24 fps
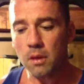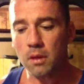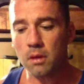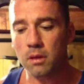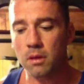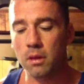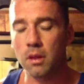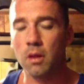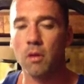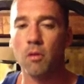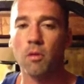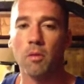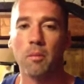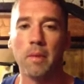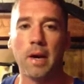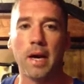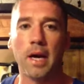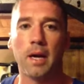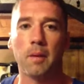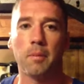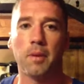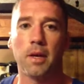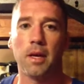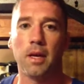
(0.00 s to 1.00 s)
lower
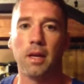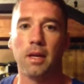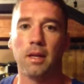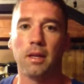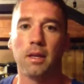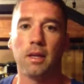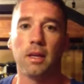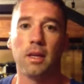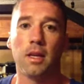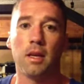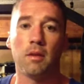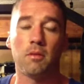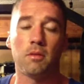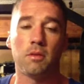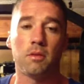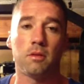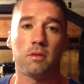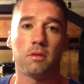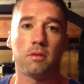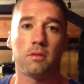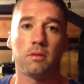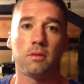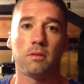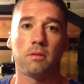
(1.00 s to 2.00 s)
back pain, and it
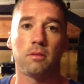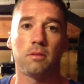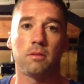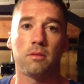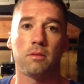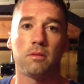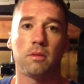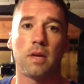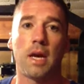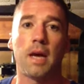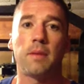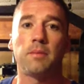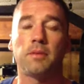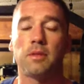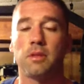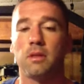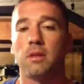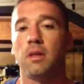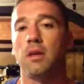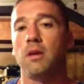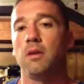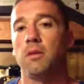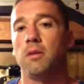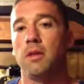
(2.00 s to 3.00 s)
was
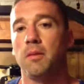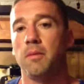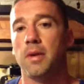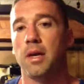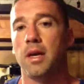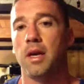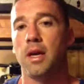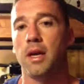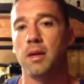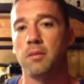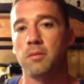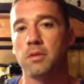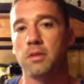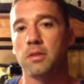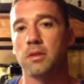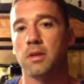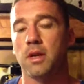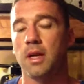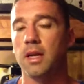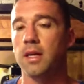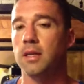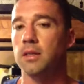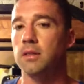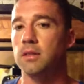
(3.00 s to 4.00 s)
absolutely my
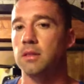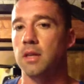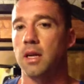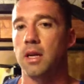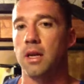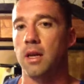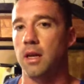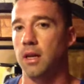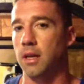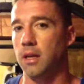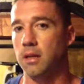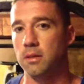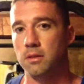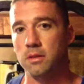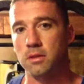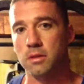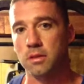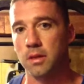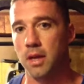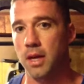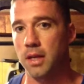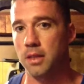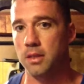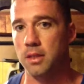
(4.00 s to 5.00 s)
hamstrings. I didn't
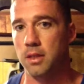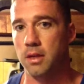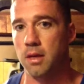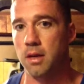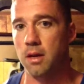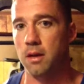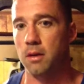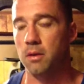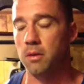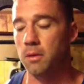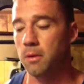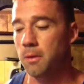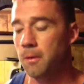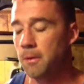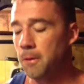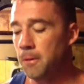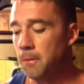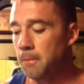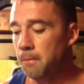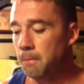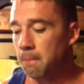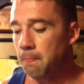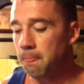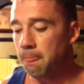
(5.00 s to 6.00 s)
stretch at all.
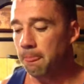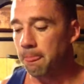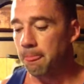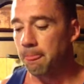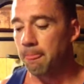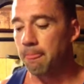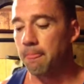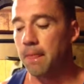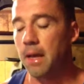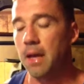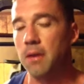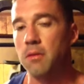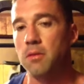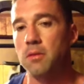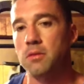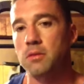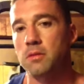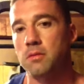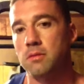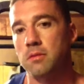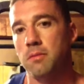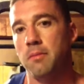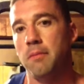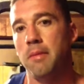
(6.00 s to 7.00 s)
They
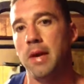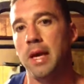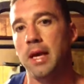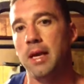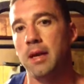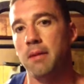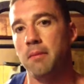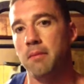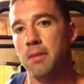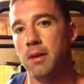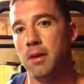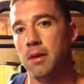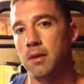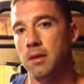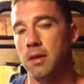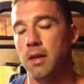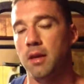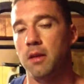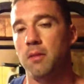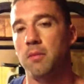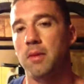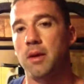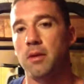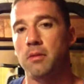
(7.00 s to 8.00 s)
was making my
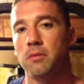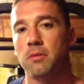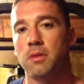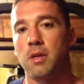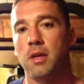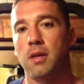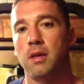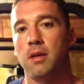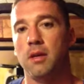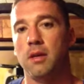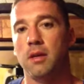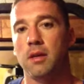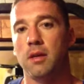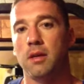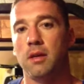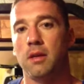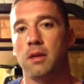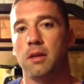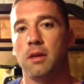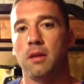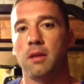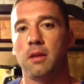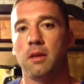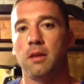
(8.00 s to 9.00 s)
tailbone tuck,
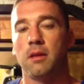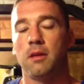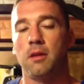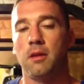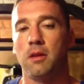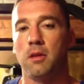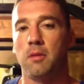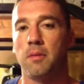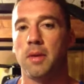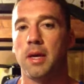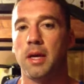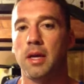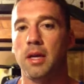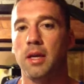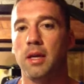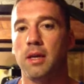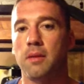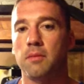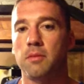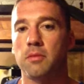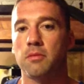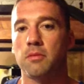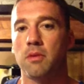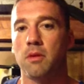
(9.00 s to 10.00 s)
you know, my
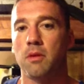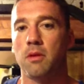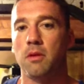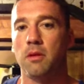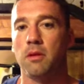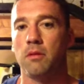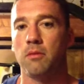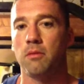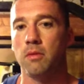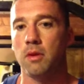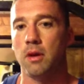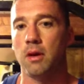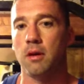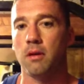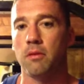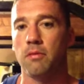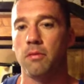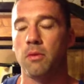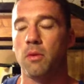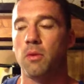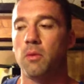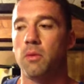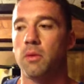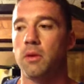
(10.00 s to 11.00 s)
hips rock
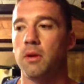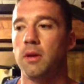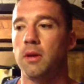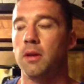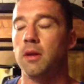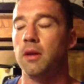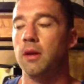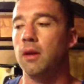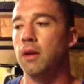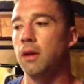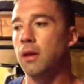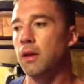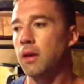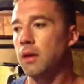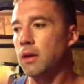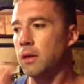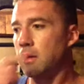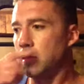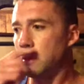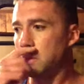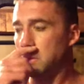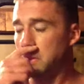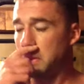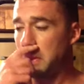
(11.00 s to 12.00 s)
forward.
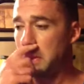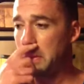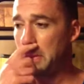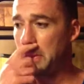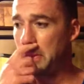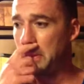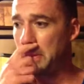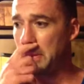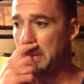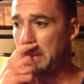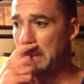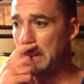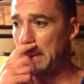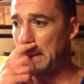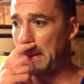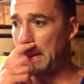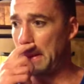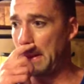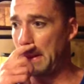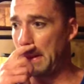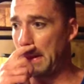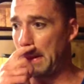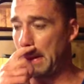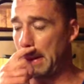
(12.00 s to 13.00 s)
So
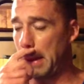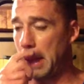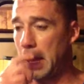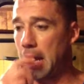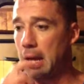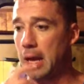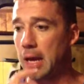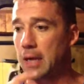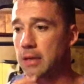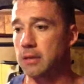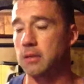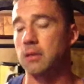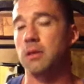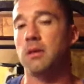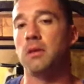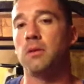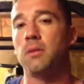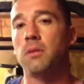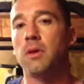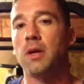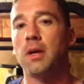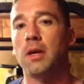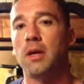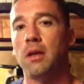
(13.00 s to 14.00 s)
I started
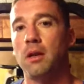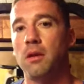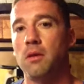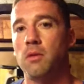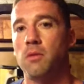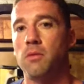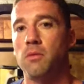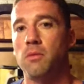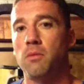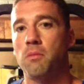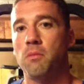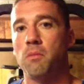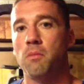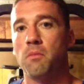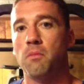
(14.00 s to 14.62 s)
working on